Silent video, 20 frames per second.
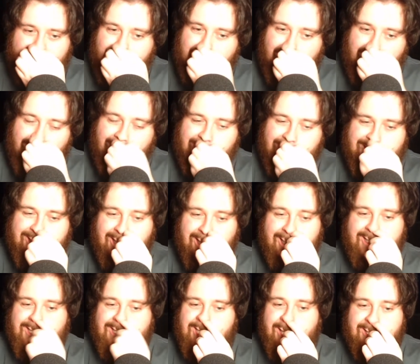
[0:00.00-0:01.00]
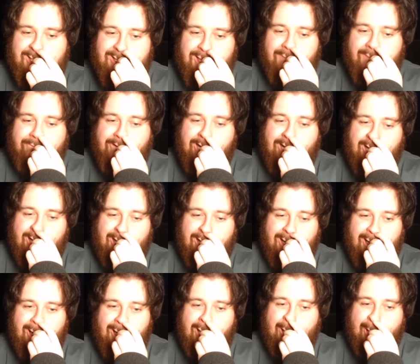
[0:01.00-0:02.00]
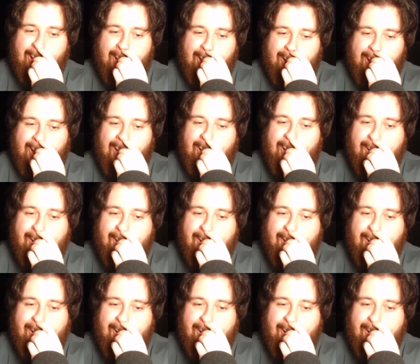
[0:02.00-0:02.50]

Unless there's the stuff for Allah.